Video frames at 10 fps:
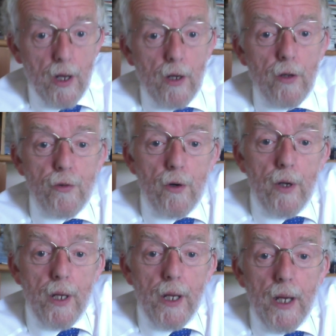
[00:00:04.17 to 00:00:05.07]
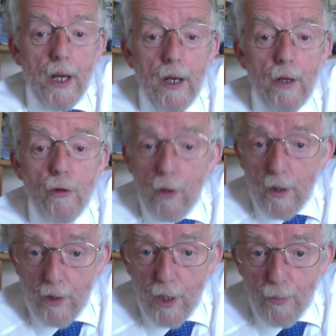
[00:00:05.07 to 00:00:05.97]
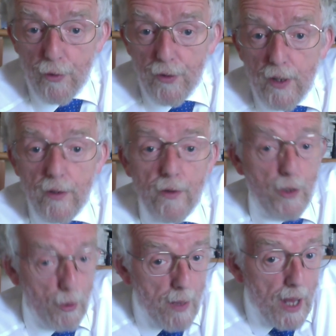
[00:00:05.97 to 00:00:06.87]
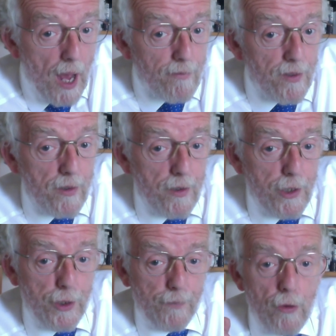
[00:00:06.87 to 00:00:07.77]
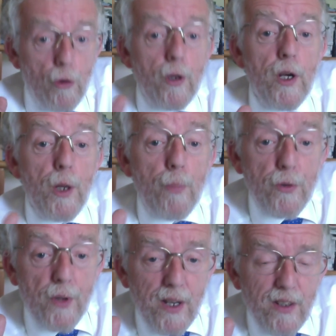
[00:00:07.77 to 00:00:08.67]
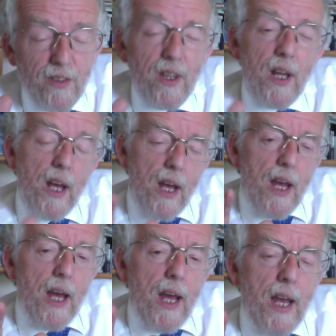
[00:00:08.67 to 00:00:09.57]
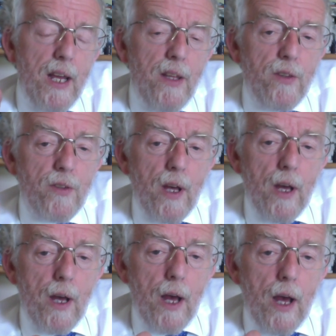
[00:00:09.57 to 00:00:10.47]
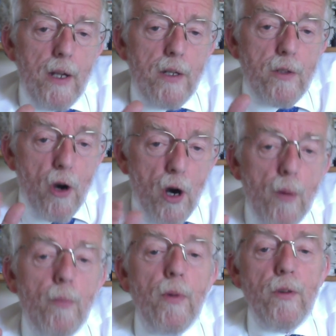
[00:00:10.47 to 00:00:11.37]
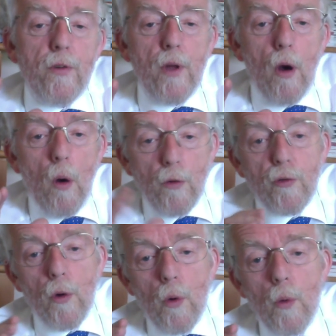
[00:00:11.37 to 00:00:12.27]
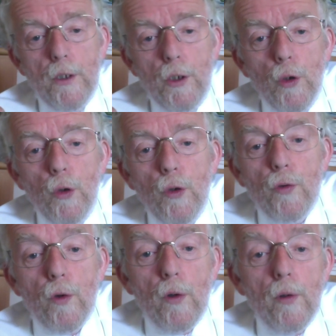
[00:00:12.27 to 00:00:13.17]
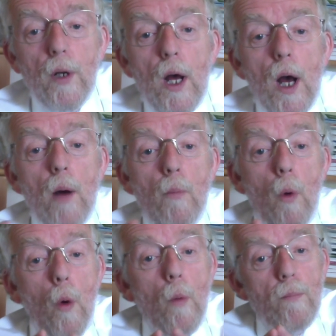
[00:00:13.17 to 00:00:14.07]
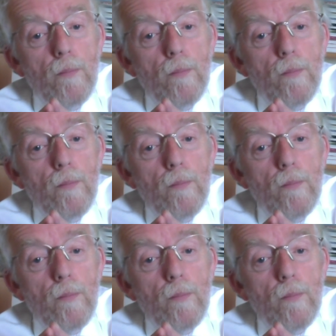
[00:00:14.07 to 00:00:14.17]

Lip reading: concerning trochanteric bursitis, and you may have this condition. Trochanteric bursitis is, in terms, also used for a more